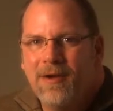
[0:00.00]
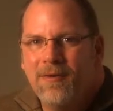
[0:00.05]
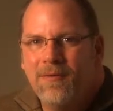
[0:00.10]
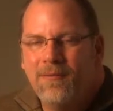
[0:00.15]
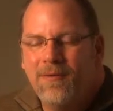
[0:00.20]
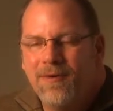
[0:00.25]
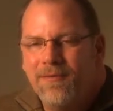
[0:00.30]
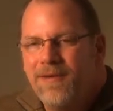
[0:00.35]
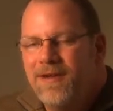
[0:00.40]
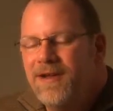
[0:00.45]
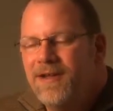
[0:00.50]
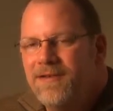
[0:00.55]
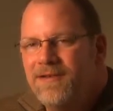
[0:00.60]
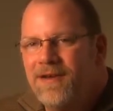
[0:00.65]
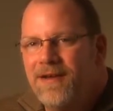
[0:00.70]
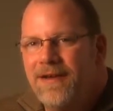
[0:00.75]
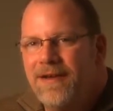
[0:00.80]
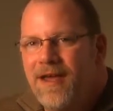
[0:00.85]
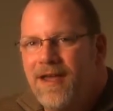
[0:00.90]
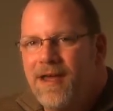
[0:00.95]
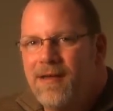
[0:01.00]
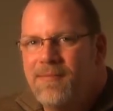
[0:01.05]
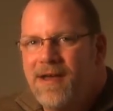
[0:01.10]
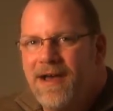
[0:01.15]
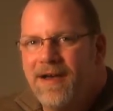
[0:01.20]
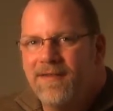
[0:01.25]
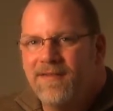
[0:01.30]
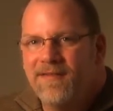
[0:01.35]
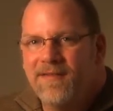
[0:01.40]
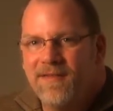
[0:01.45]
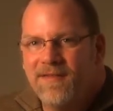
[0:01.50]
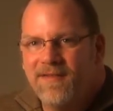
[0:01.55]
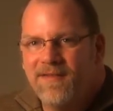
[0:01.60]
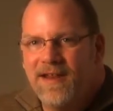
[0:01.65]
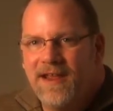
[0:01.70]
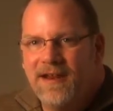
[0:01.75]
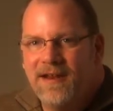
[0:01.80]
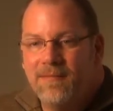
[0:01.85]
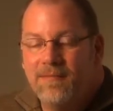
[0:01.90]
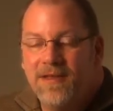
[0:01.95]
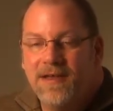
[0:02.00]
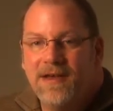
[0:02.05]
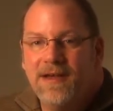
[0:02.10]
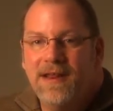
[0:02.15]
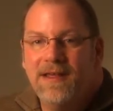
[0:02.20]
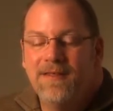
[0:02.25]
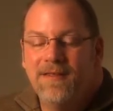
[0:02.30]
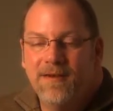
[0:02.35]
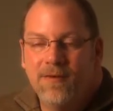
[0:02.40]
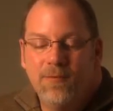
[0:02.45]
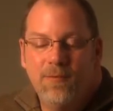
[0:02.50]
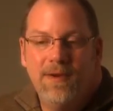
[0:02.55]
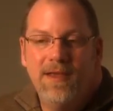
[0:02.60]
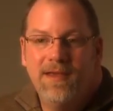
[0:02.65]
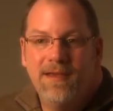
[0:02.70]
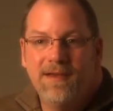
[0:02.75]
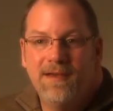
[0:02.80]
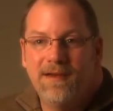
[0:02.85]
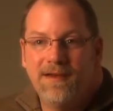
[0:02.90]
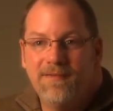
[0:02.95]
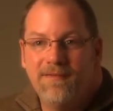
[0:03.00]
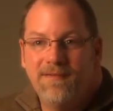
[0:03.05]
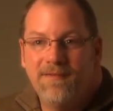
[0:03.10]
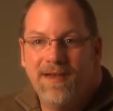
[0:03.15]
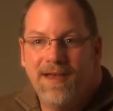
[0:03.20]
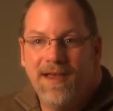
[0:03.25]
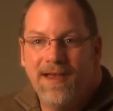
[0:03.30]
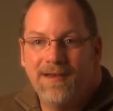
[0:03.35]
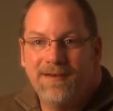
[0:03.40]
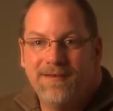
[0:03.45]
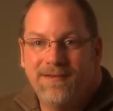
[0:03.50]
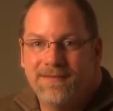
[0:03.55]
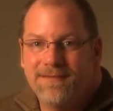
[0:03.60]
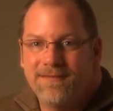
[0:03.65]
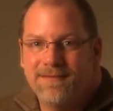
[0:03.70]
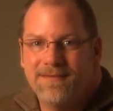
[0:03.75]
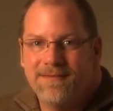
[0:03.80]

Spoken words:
We're really talking about sustainability that we can affect.